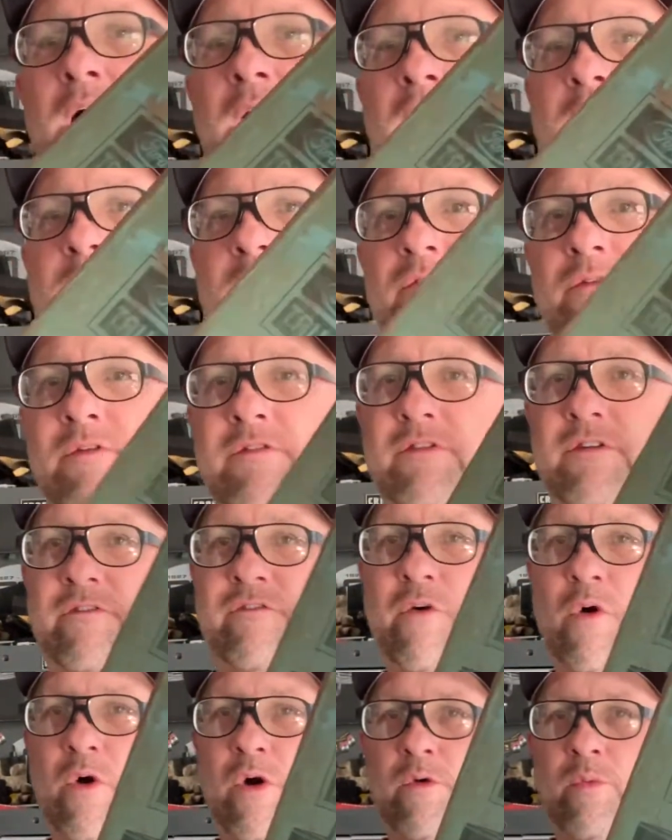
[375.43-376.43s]
This was the
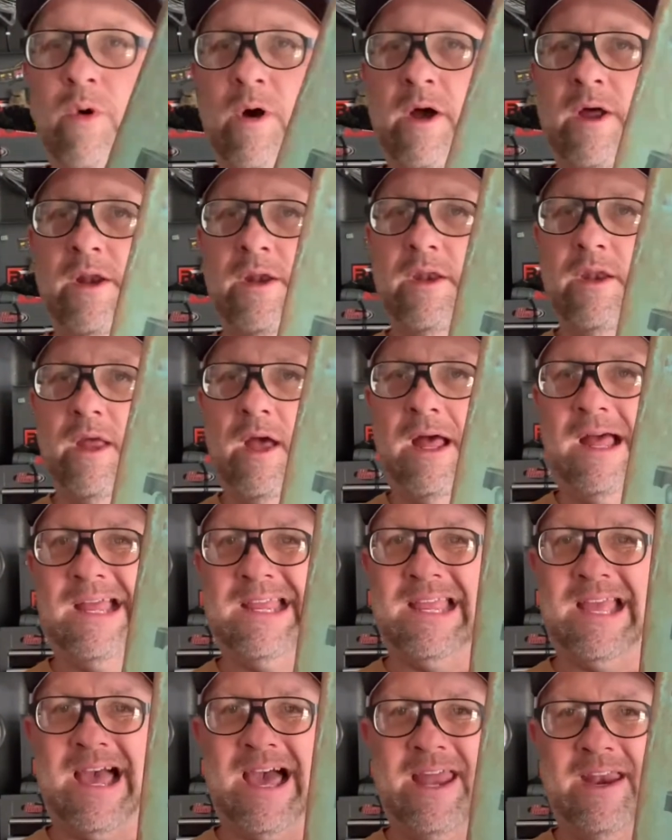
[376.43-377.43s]
Ford one. I
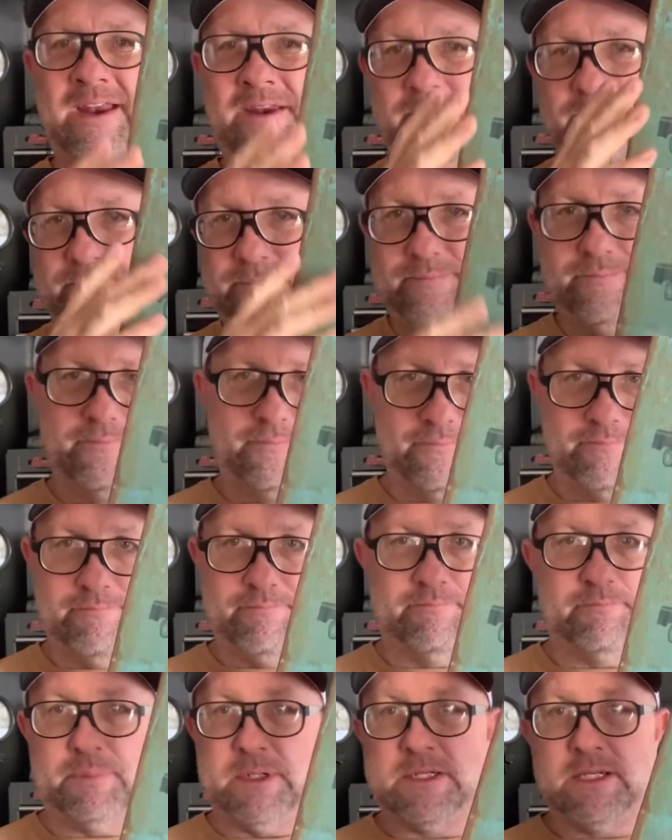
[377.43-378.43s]
got it
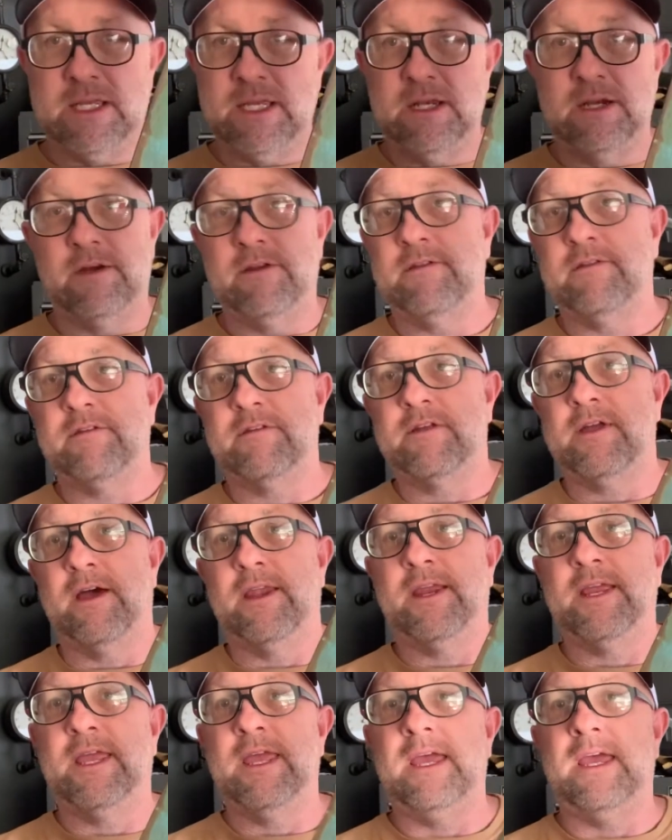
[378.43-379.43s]
patinaed as it's
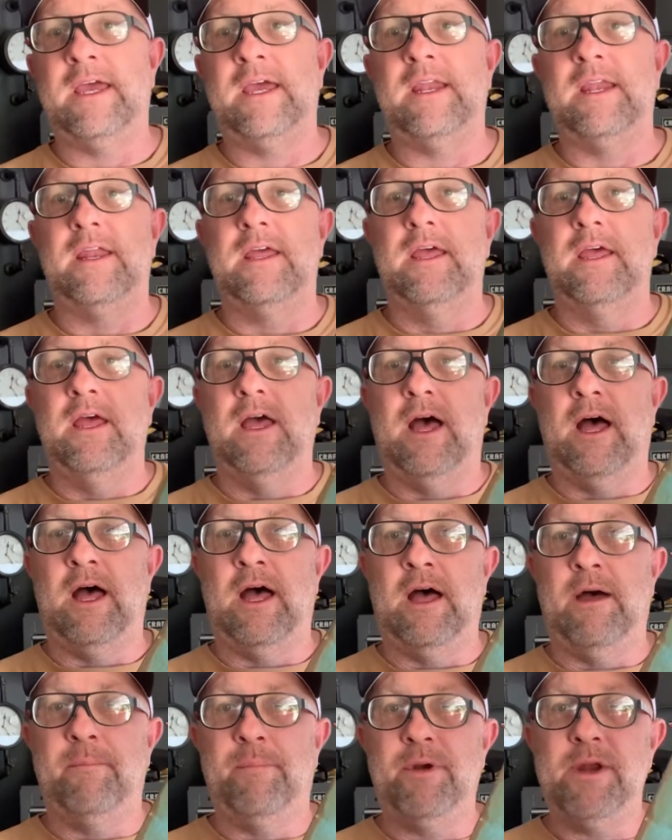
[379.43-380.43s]
gonna get.
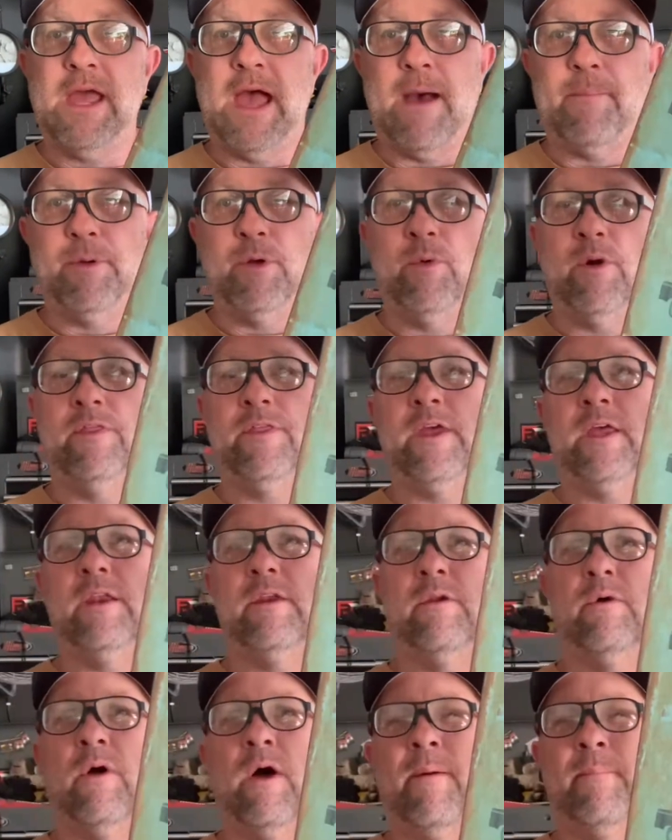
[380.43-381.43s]
I'm pretty happy with it.
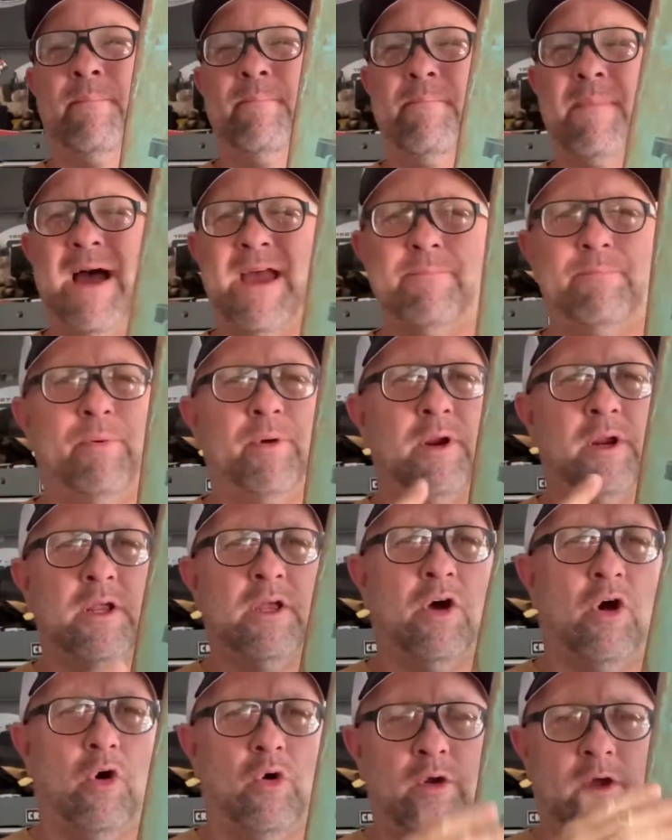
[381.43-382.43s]
I might put a
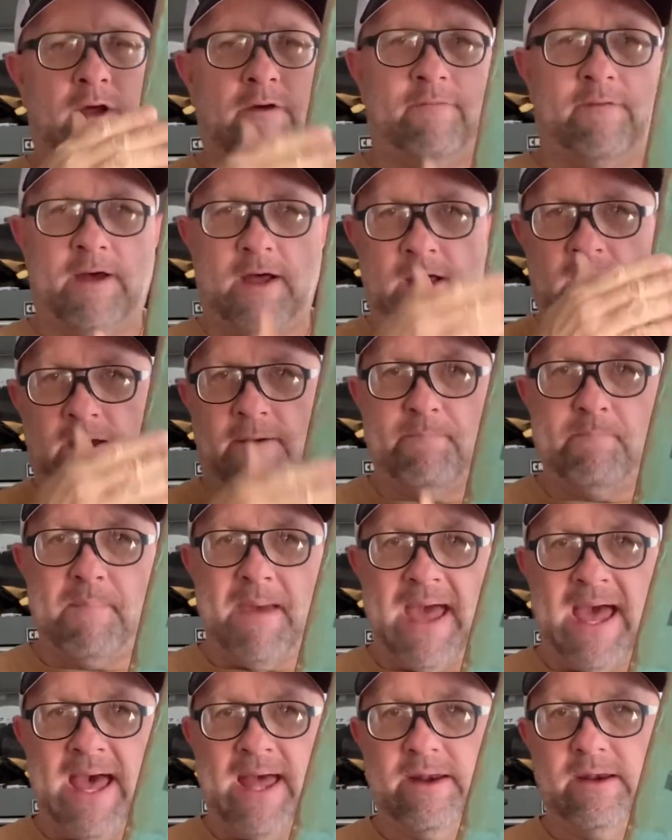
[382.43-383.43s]
coat of
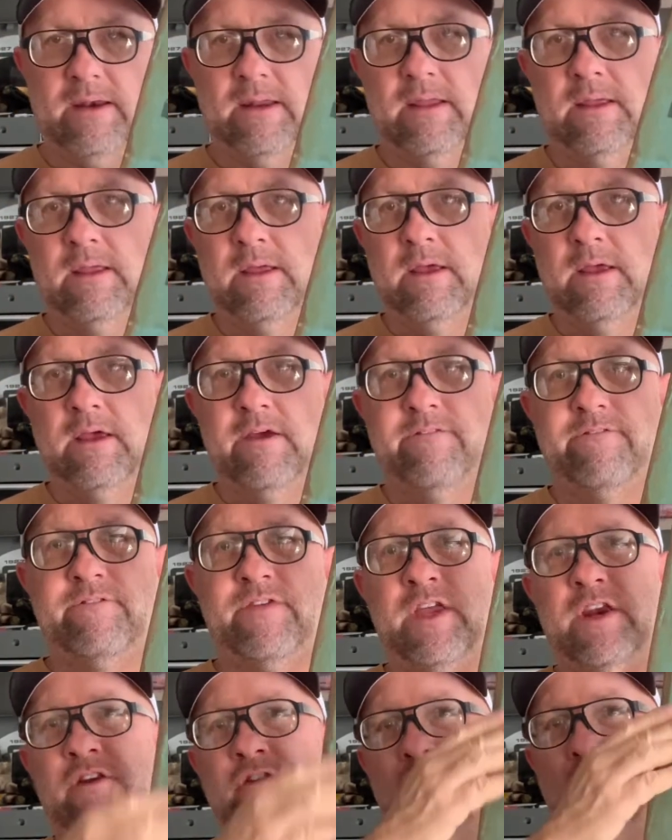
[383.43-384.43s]
matte
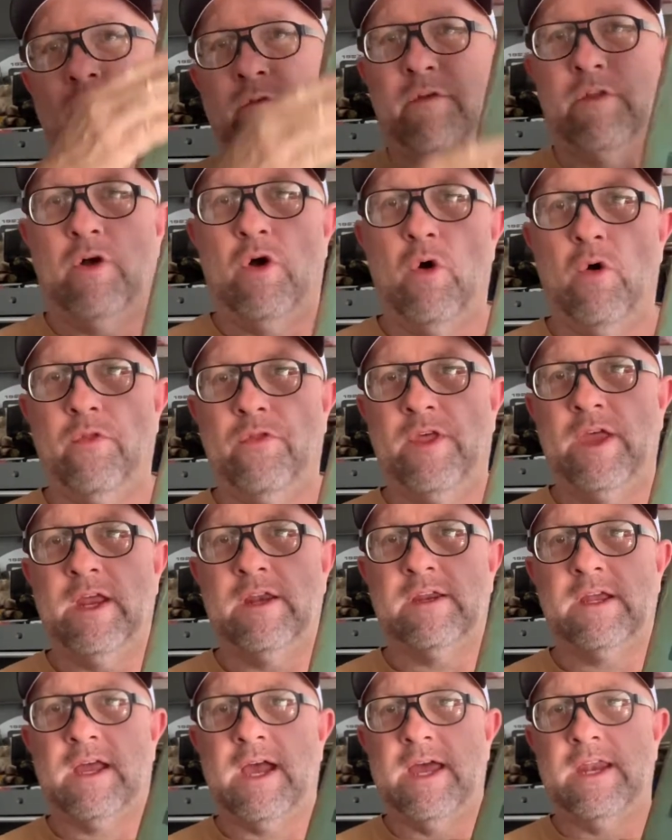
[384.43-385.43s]
finish over the whole
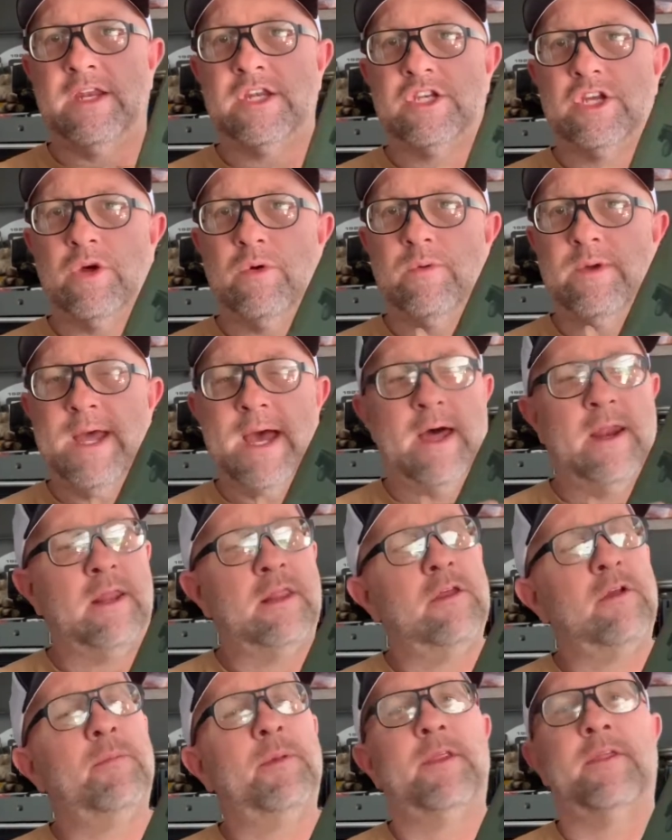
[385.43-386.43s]
thing to kind of tone down a
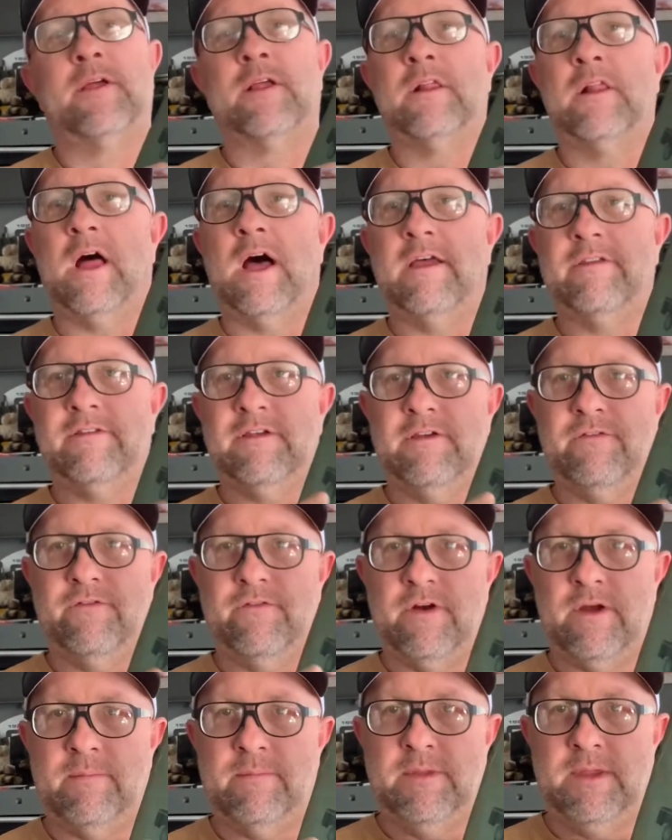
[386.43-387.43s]
little bit of the glossy
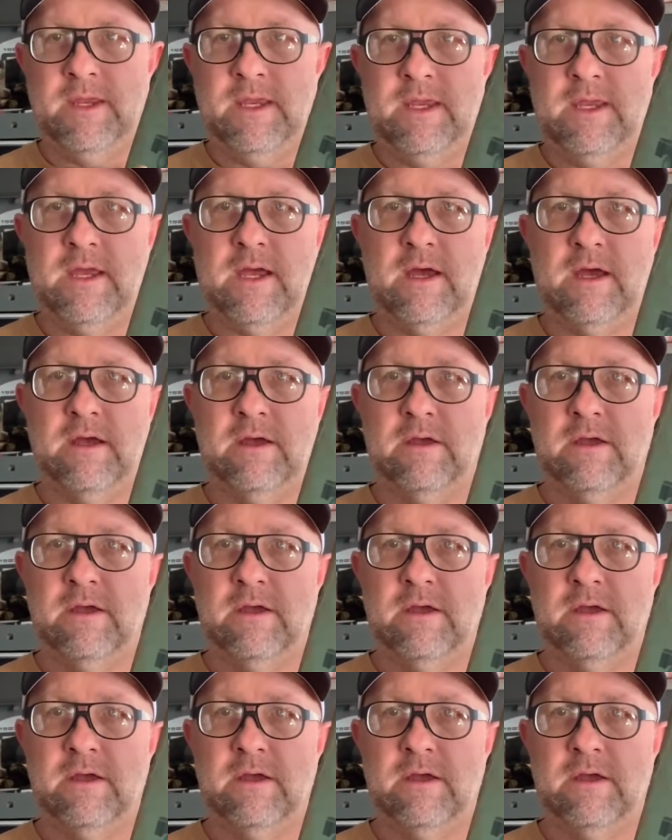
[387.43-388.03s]
from the